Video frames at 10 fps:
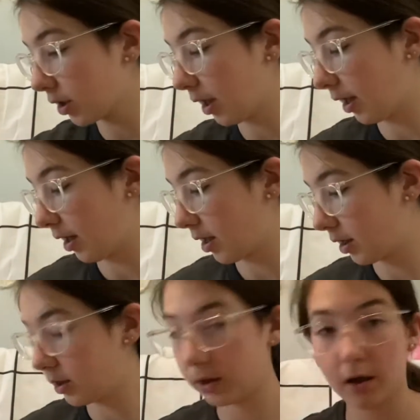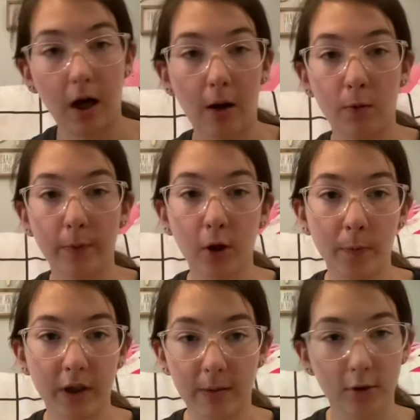and I will be
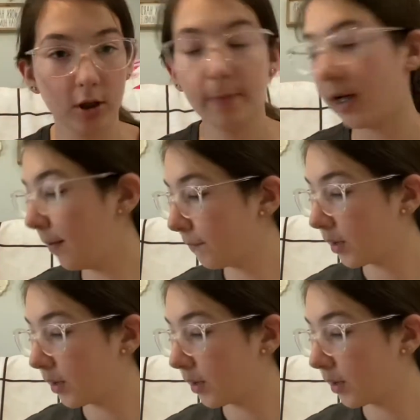opening them in just a minute.